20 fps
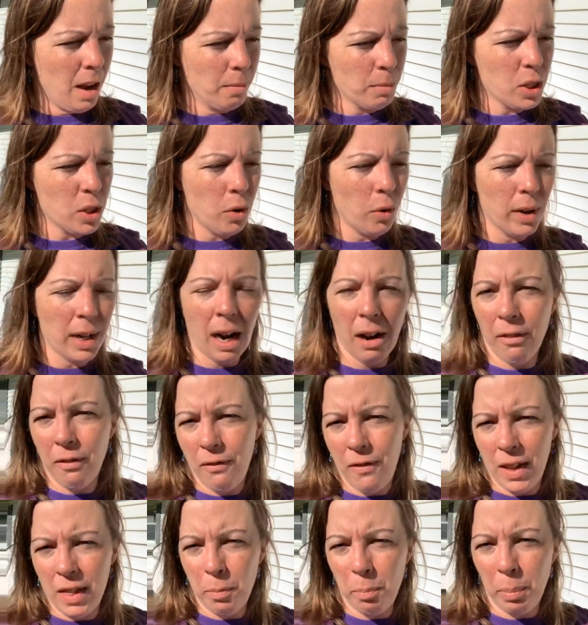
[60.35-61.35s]
So in our
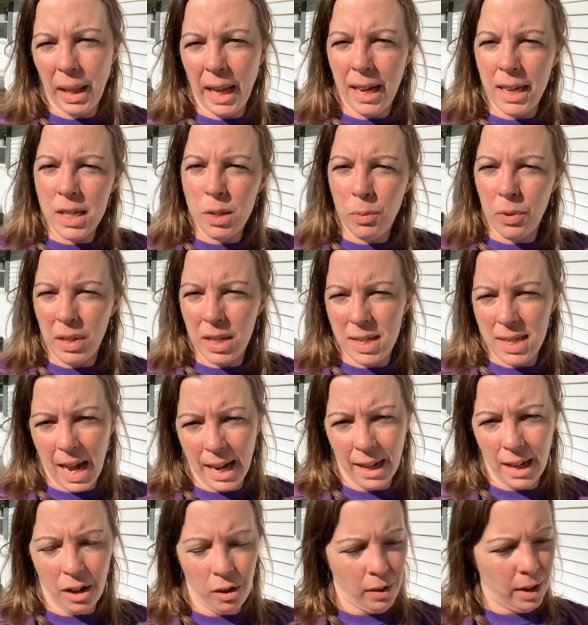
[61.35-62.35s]
5th place were the
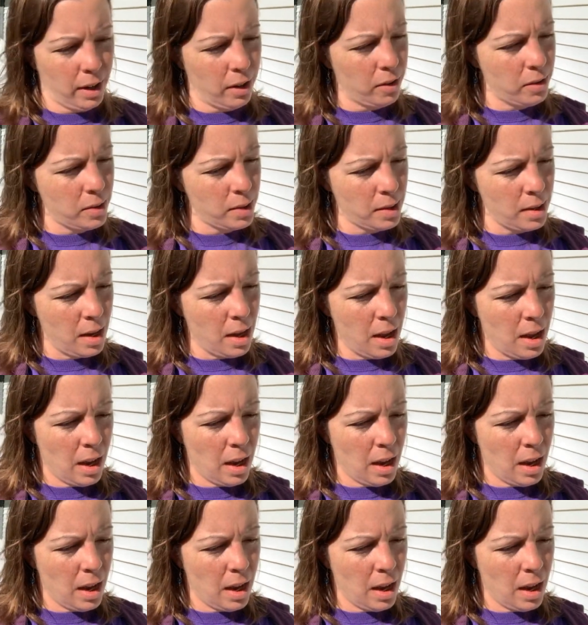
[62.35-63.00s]
2nd graders.